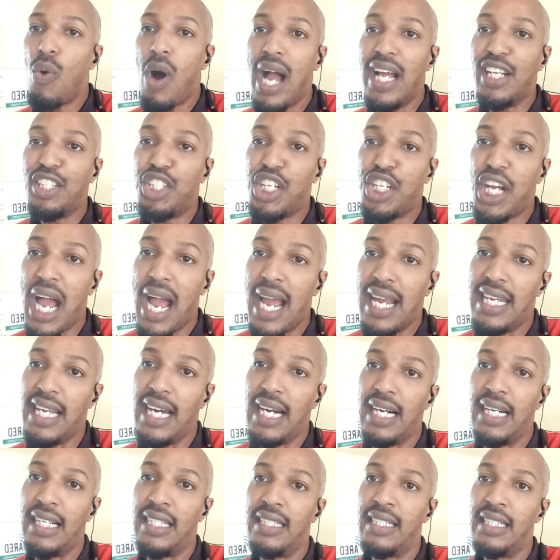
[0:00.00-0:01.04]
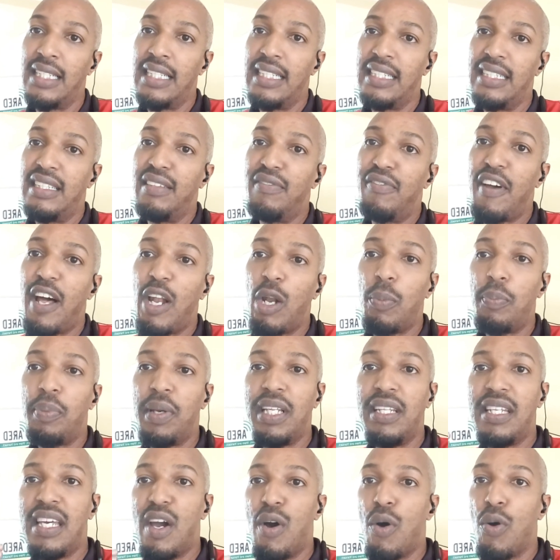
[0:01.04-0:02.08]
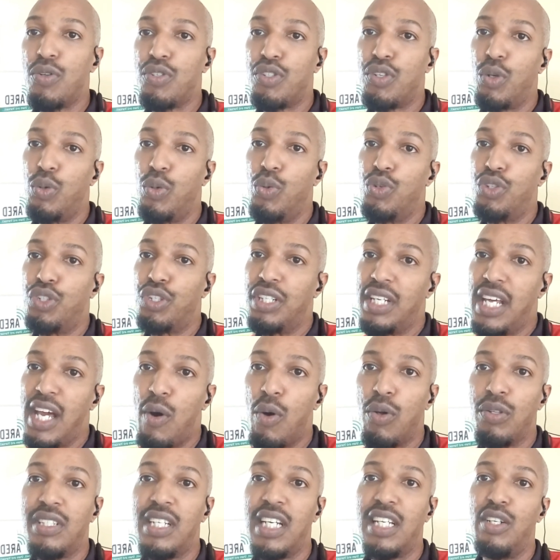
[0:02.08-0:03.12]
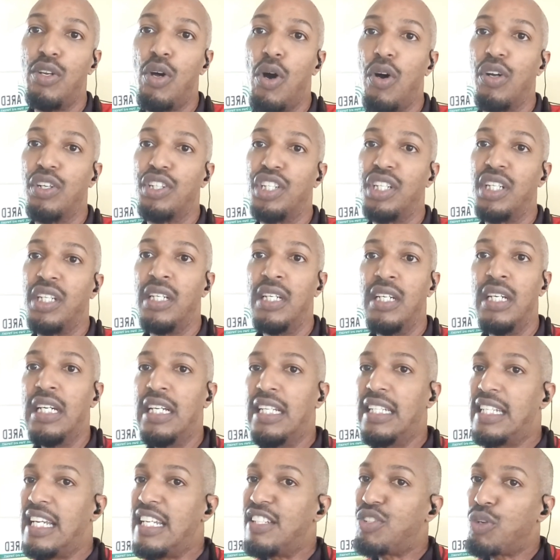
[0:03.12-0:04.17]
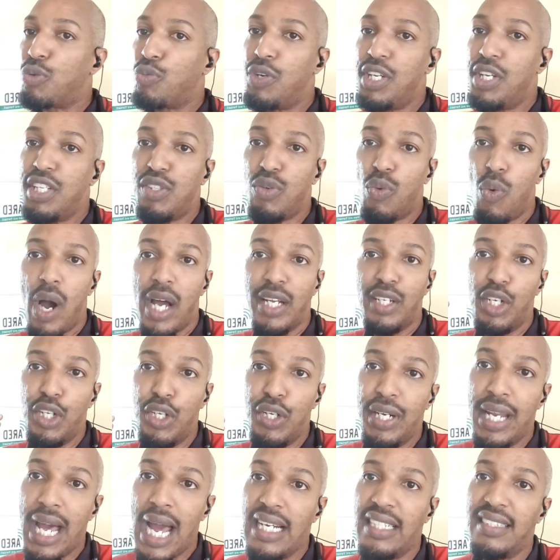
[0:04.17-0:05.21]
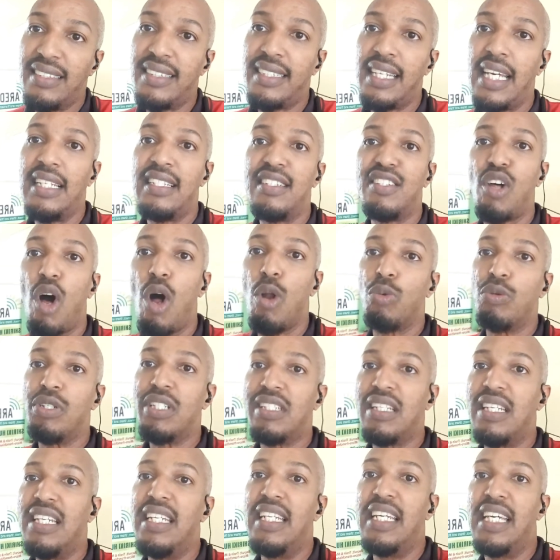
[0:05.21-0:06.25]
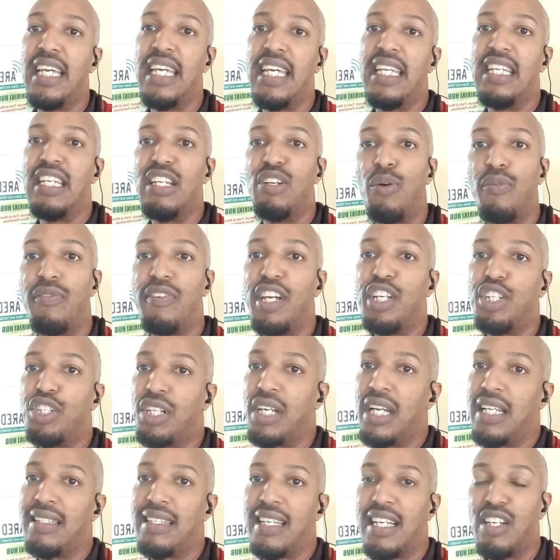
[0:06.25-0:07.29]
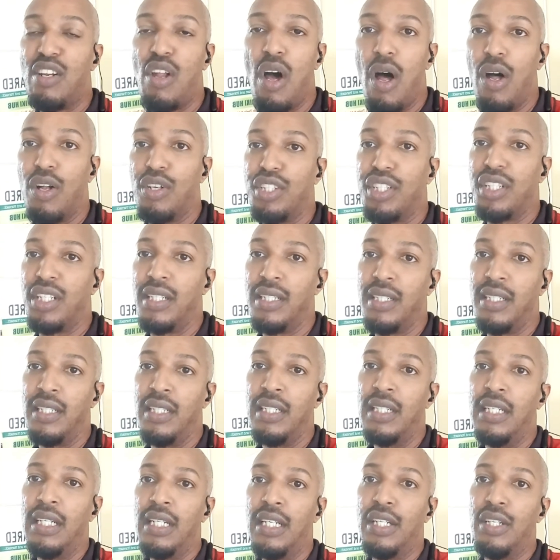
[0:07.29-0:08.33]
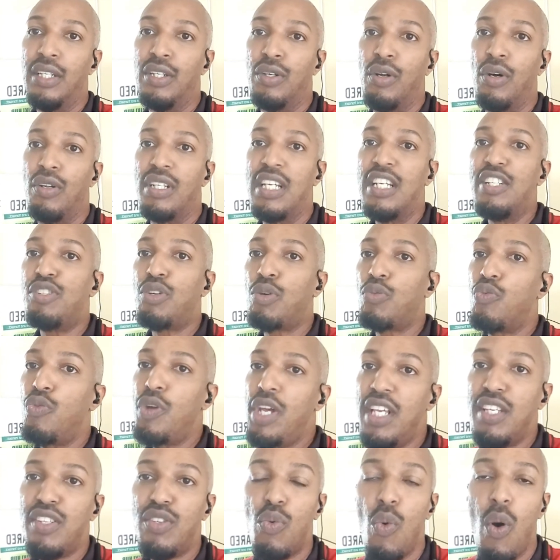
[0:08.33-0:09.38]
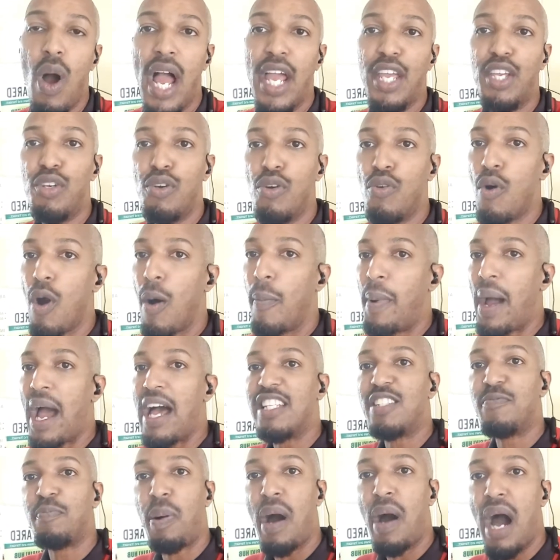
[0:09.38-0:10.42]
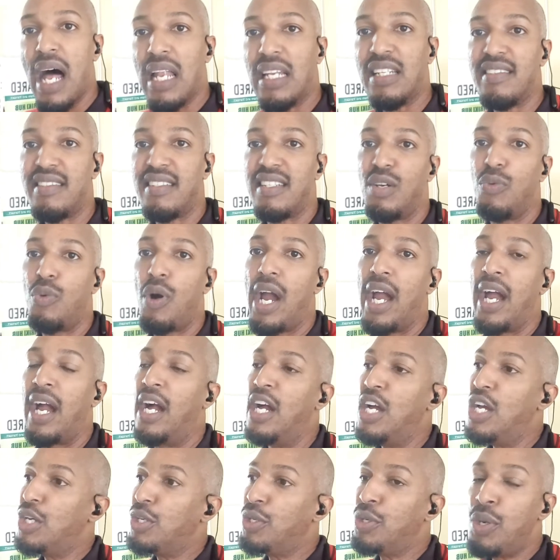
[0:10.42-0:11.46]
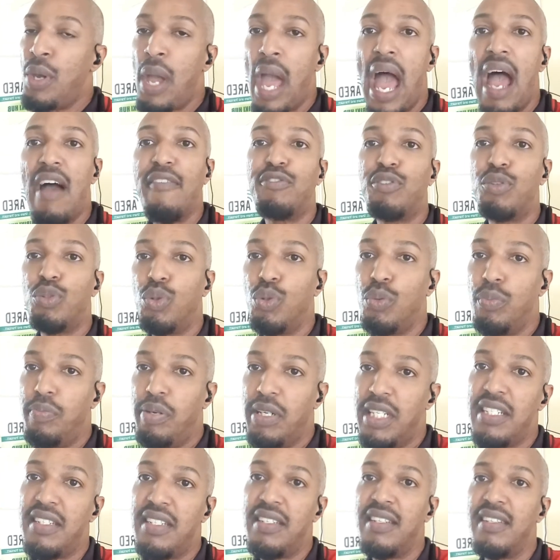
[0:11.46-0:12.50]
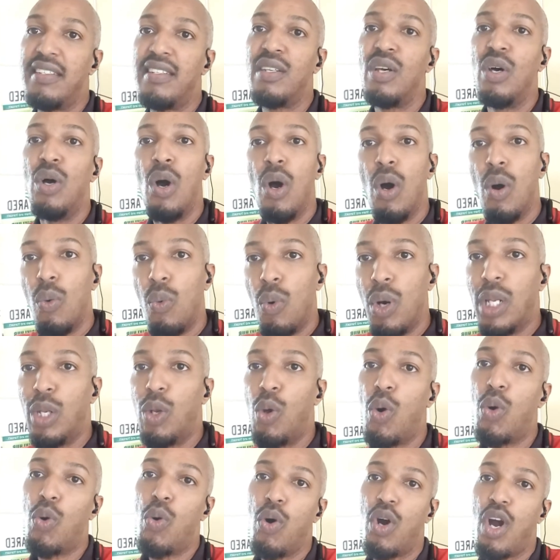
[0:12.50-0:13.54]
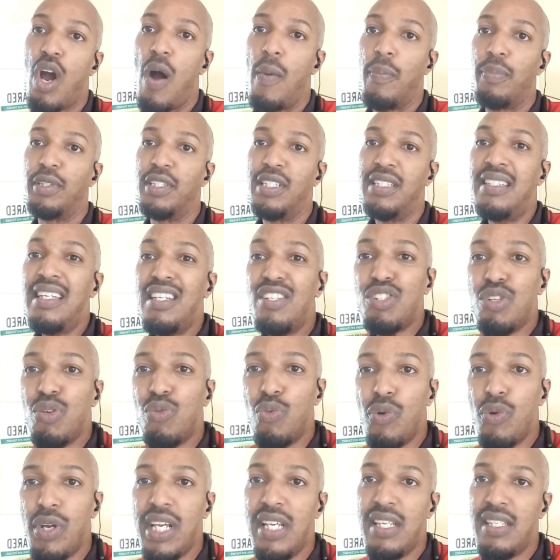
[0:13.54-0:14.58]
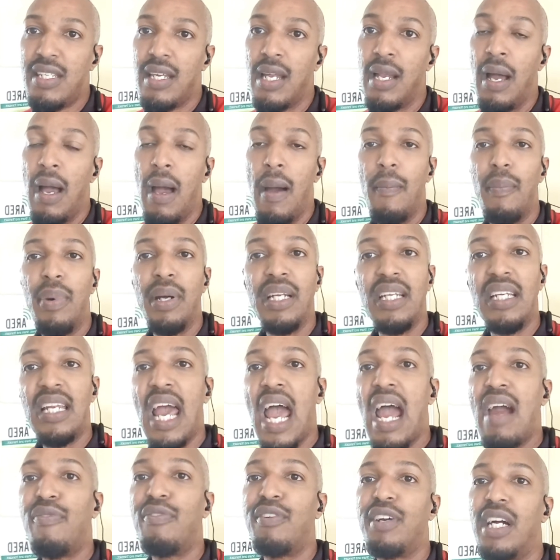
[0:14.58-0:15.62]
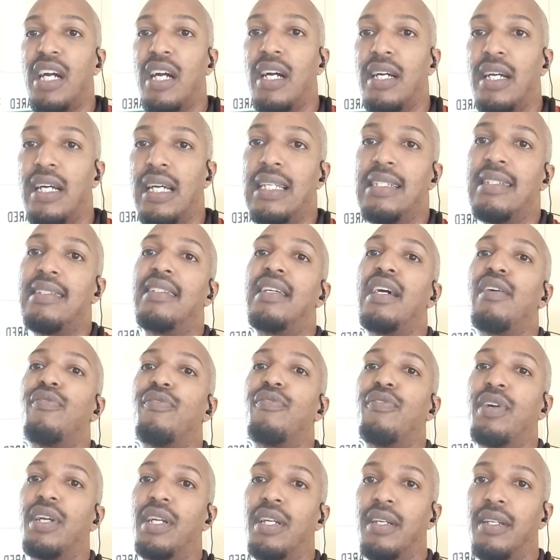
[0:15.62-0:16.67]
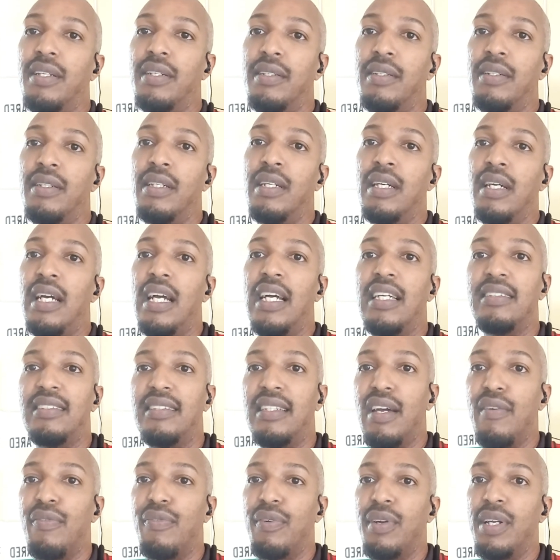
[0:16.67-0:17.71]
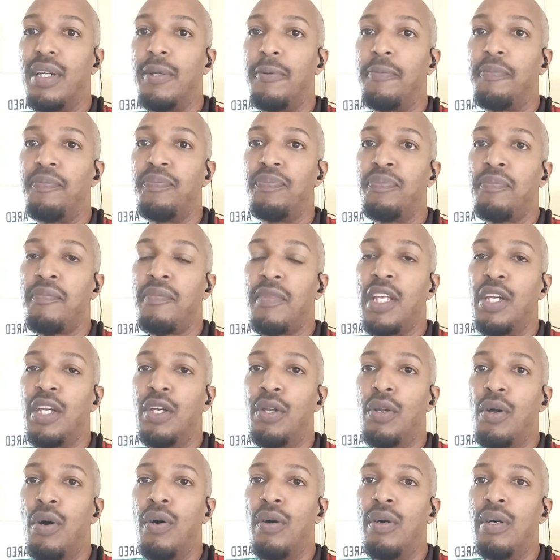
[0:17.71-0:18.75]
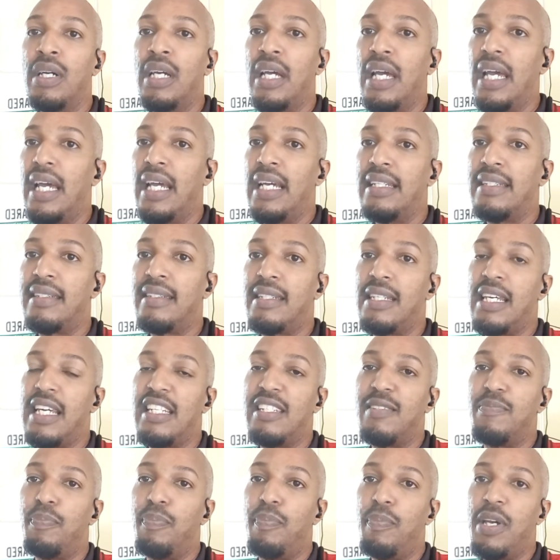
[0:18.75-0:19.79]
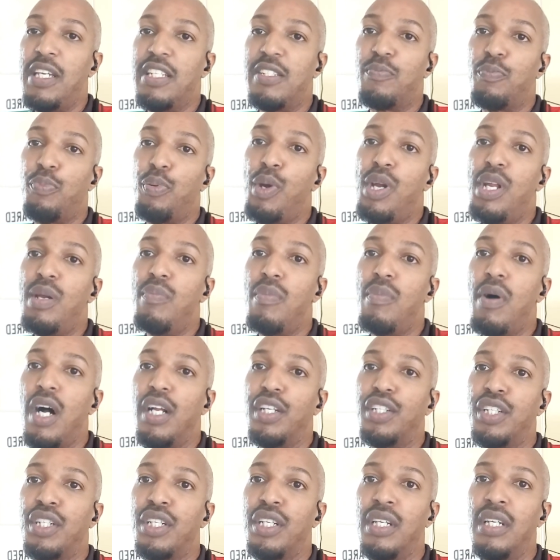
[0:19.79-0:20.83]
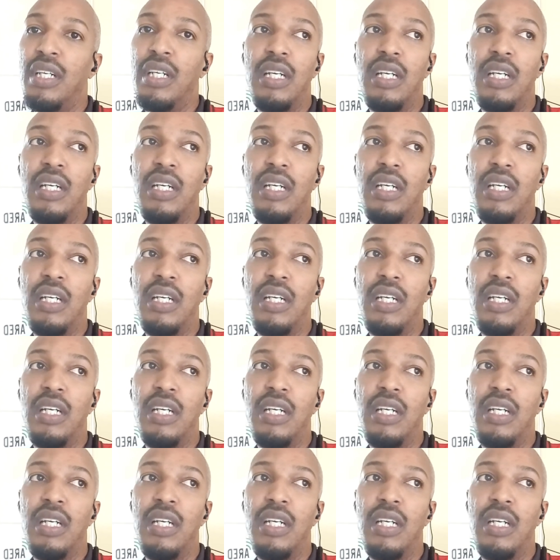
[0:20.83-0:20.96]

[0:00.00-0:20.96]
why China developing their own solution, their own technology. There's a reason why the United States is always leading in innovation and technology. You know, there's a reason why Europe has policy where you have to do business with local companies. There's a reason. But in Africa, it's different. It's different. You know, it's pretty much,